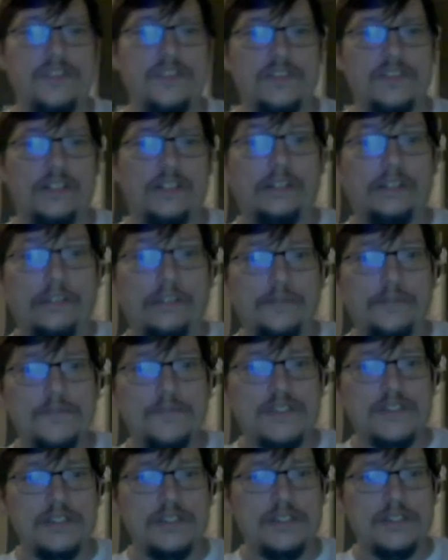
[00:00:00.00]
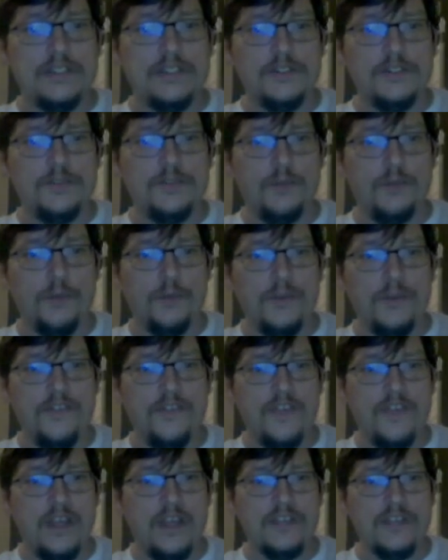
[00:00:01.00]
glimpses into what we
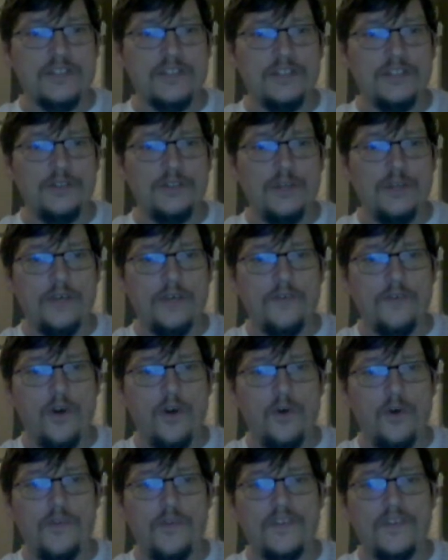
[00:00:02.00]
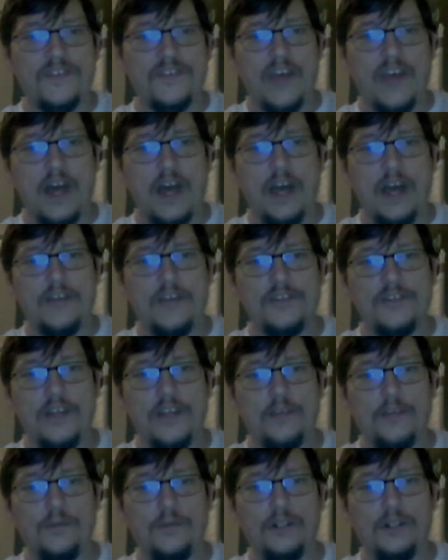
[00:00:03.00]
think is a UFO in the sky is
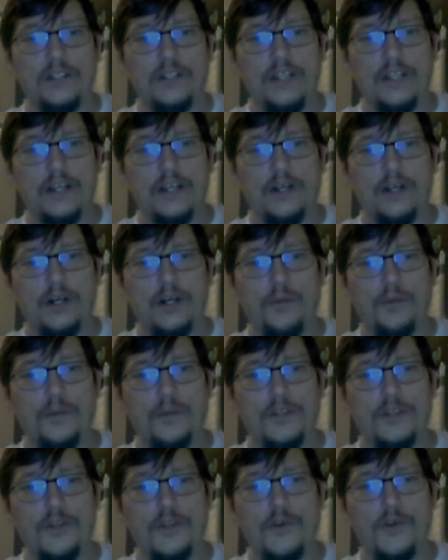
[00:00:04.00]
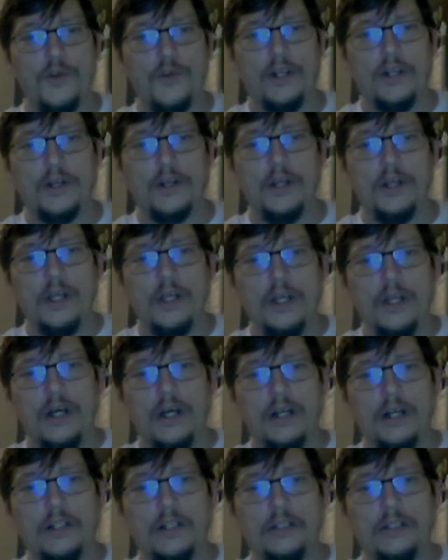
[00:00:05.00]
like really like a window, like a
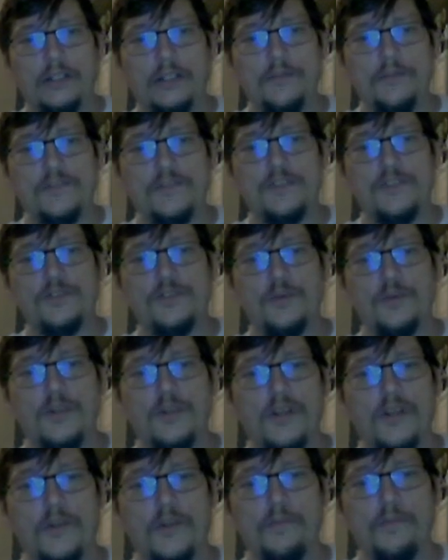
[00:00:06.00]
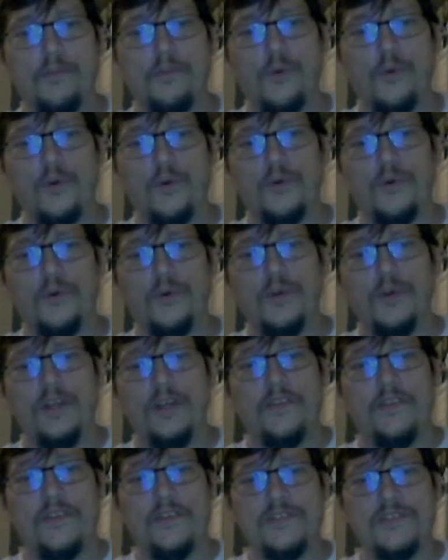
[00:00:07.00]
glimpse into another portal.
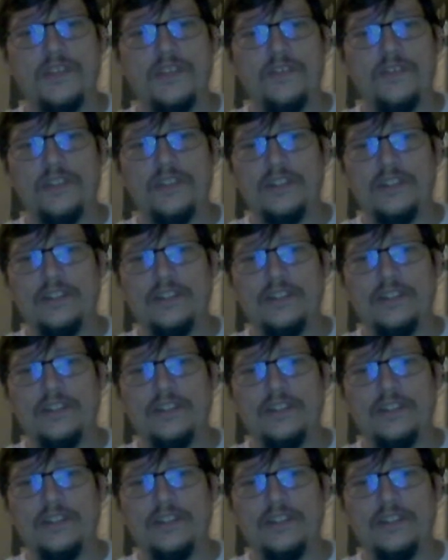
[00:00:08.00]
There's even